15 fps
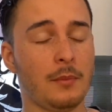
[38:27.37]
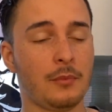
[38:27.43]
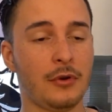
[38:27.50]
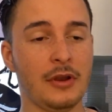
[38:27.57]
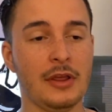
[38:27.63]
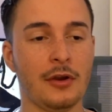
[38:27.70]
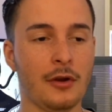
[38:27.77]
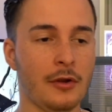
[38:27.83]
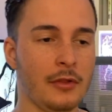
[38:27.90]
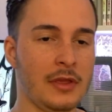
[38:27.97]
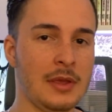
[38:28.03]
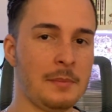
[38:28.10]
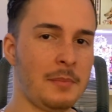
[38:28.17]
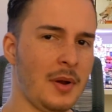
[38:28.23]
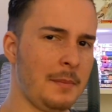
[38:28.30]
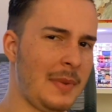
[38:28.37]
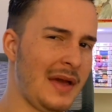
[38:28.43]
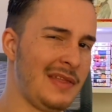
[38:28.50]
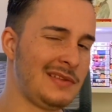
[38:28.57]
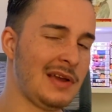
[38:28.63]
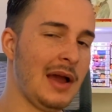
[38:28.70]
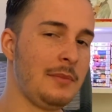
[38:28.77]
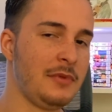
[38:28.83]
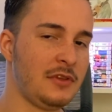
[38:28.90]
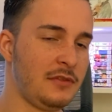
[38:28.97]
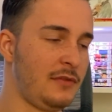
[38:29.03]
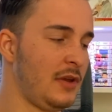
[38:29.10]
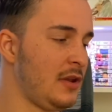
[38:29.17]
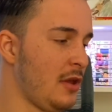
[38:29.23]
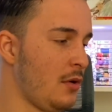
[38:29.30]
pretty early, but by the time this
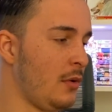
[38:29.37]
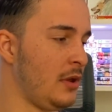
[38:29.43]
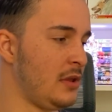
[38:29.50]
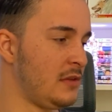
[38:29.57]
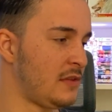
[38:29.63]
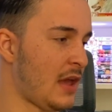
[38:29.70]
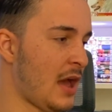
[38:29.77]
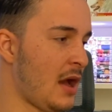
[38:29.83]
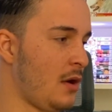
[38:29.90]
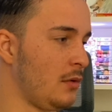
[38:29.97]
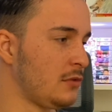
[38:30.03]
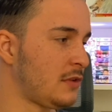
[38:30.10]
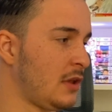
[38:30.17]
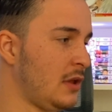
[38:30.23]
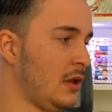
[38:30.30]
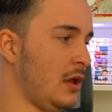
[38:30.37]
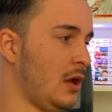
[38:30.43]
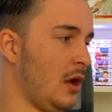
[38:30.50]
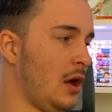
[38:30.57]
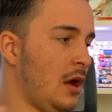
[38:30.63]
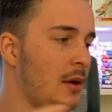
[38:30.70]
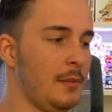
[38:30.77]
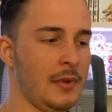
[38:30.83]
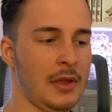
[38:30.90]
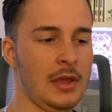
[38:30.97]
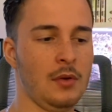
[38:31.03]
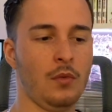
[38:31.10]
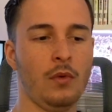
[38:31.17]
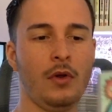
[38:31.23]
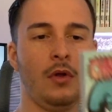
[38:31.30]
video is out, it
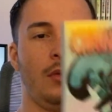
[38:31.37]
will